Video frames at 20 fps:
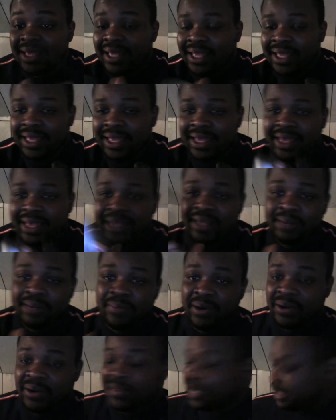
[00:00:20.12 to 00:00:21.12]
And
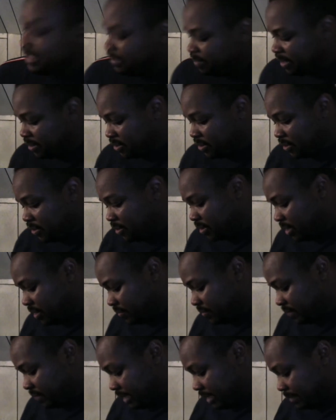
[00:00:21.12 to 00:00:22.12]
apparently I speak too
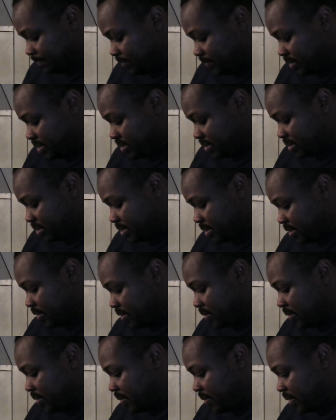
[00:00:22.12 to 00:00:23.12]
softly.
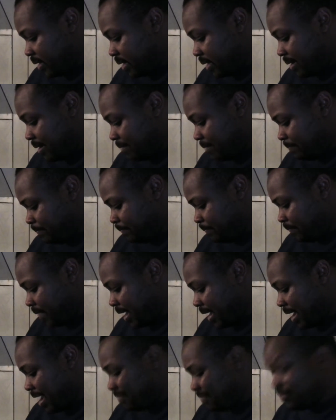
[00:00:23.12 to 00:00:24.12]
So, um,
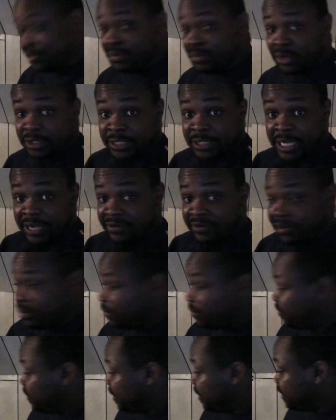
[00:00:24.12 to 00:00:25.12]
I have to do more tinkering
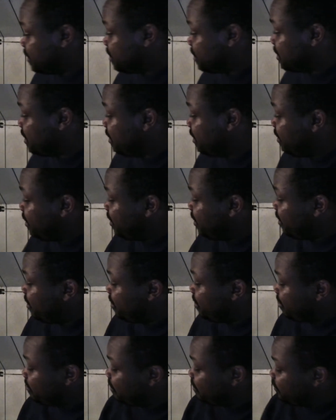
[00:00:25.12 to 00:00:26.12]
with this
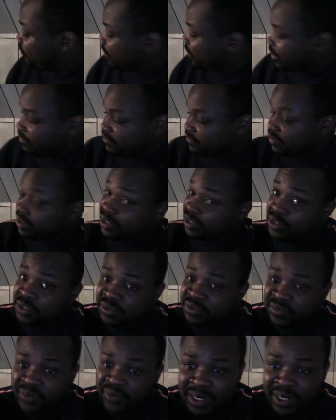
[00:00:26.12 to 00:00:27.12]
before I can really use
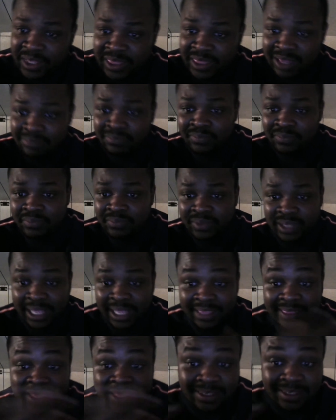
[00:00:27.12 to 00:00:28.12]
it for anything like
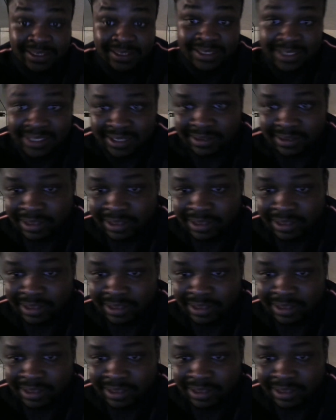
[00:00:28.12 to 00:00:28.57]
this, like